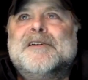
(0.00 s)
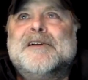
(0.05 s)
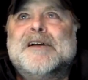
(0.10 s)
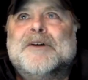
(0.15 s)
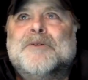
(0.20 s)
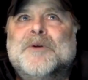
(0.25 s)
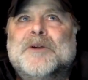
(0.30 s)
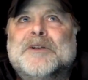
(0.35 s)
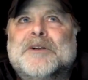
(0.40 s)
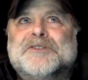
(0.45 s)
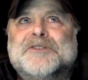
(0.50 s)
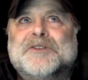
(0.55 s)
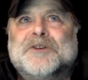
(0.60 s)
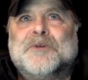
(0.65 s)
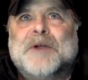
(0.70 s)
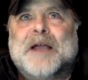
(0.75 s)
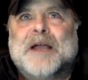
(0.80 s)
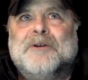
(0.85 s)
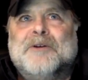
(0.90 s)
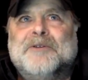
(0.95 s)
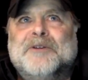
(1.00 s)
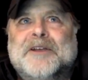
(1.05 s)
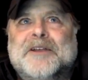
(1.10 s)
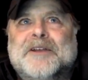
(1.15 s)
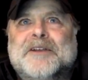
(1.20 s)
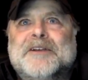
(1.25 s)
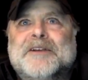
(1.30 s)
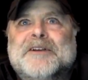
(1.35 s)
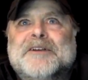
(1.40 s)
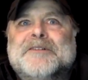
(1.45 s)
we're
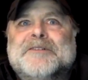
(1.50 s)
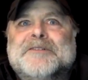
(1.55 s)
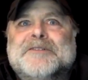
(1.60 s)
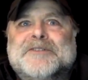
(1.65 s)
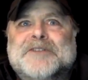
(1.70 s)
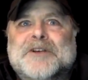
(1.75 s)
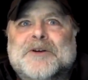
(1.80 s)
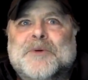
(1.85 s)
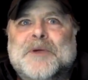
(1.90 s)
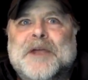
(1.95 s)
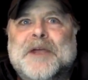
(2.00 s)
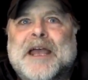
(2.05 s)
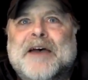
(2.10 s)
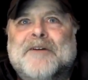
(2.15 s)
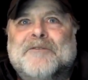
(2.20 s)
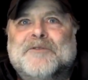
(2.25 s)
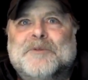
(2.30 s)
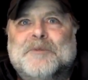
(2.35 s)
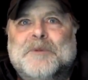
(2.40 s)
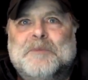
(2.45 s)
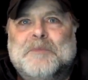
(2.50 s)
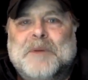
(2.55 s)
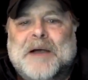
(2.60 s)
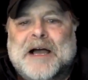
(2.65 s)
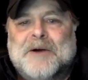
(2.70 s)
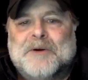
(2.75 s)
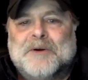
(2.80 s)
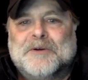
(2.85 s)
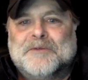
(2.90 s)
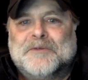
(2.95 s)
surrounded, so we have to be
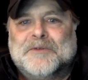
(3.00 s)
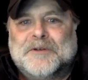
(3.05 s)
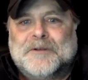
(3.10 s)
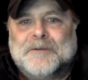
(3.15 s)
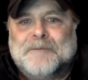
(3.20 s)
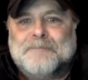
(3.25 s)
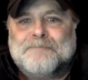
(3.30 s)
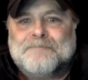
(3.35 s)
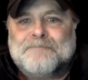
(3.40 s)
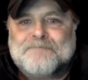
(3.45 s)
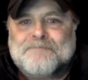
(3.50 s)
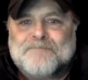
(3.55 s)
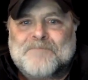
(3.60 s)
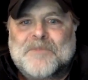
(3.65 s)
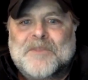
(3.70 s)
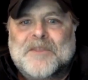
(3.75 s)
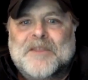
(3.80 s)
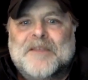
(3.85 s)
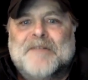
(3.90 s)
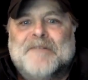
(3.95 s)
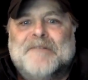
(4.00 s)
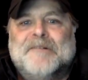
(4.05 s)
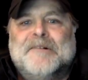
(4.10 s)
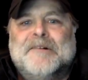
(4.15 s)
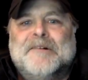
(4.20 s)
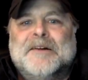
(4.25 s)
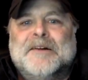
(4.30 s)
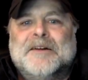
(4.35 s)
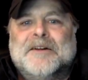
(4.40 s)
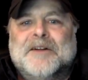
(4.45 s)
powerful,
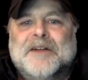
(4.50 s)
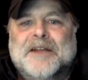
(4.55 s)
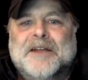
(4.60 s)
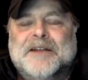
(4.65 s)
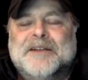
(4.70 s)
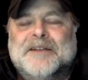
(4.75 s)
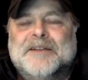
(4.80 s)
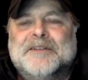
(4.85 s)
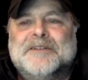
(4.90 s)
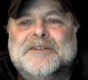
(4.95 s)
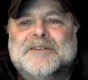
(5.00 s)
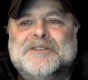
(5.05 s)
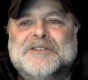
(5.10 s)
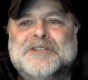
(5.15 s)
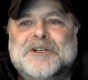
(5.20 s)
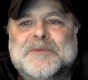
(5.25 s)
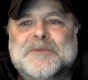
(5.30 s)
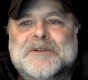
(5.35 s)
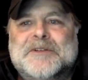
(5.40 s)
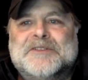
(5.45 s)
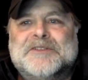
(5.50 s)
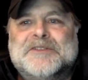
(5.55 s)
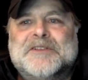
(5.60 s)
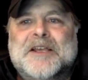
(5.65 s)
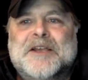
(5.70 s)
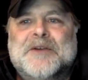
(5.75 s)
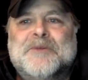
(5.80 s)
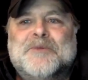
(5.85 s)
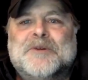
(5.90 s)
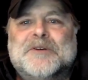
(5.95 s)
right? The Germans
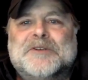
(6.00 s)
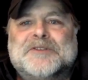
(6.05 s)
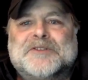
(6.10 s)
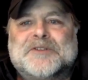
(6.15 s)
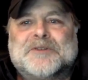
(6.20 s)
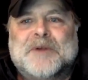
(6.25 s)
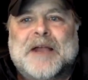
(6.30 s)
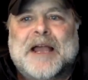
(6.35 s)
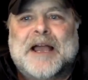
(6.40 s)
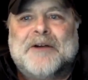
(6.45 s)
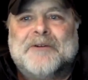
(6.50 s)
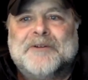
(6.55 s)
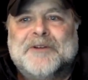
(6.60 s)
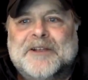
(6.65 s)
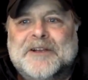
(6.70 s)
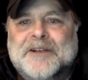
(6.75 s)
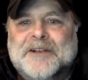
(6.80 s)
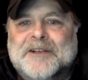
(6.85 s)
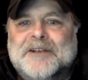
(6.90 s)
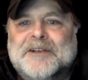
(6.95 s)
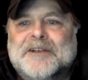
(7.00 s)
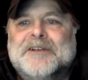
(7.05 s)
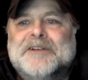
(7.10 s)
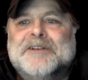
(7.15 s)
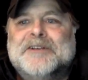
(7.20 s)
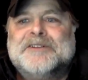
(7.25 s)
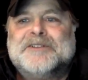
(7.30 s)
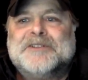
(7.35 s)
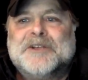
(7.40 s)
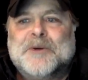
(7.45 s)
say we're surrounded,
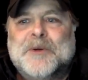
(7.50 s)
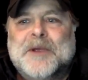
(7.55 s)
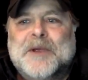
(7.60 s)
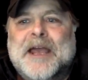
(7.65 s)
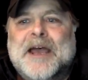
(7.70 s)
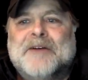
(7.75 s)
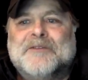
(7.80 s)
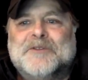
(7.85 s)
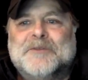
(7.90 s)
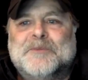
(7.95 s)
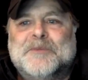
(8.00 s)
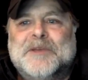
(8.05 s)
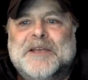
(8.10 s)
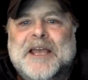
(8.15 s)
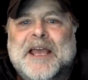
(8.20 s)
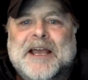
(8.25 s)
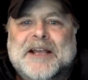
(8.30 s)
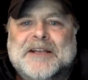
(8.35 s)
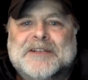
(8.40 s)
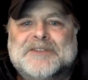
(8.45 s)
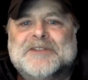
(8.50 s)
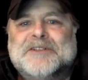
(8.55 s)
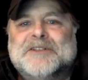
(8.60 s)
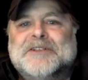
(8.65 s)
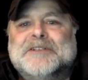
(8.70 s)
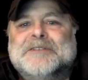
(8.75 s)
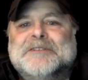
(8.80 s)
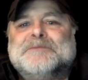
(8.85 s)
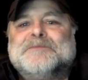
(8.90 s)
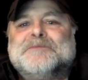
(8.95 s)
so we have to be
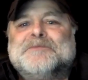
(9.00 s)
excellent.